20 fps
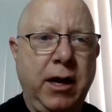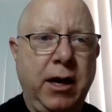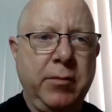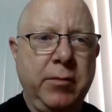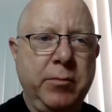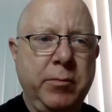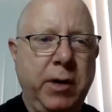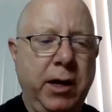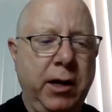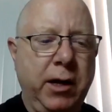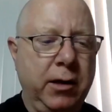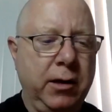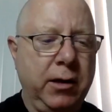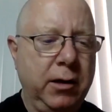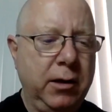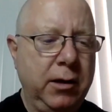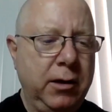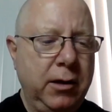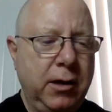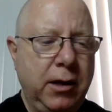I'm a
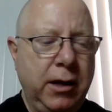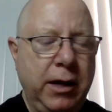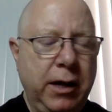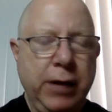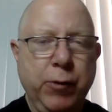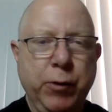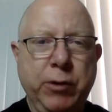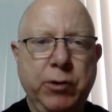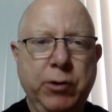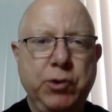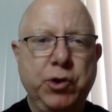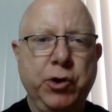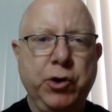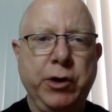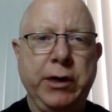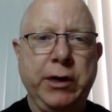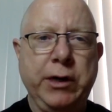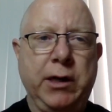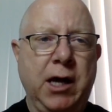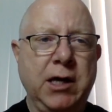realtor
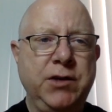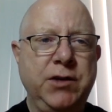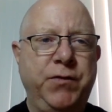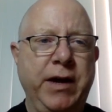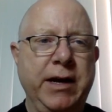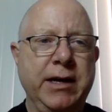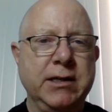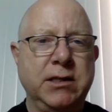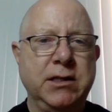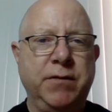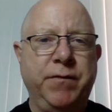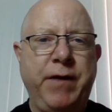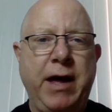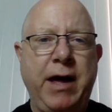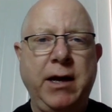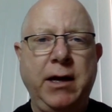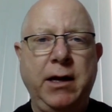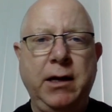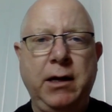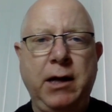in Las Vegas,
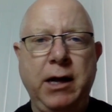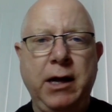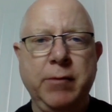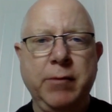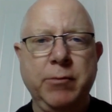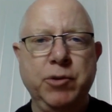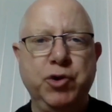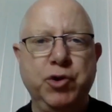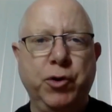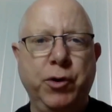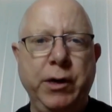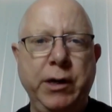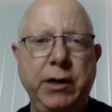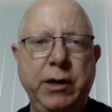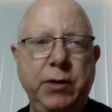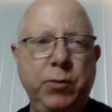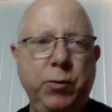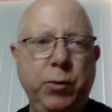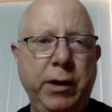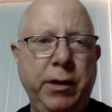Nevada. I'm
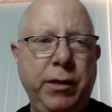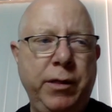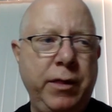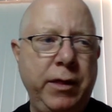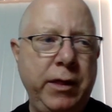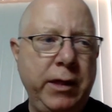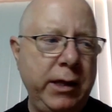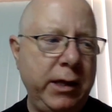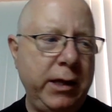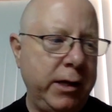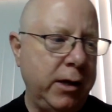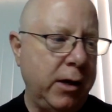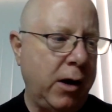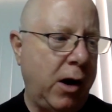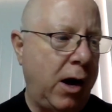joined with the...